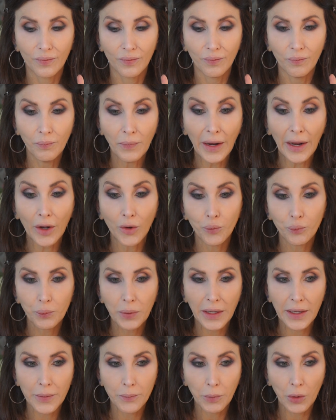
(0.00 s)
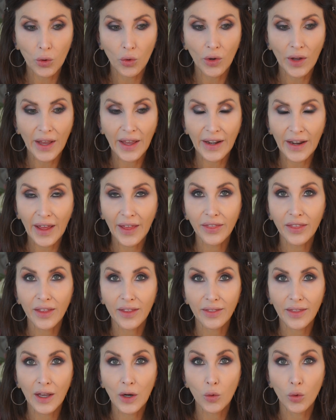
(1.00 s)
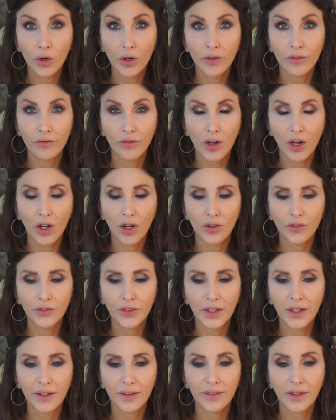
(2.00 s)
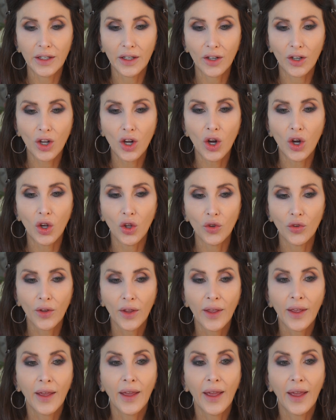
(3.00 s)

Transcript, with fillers: mountain people, and I think they were involved in the occult.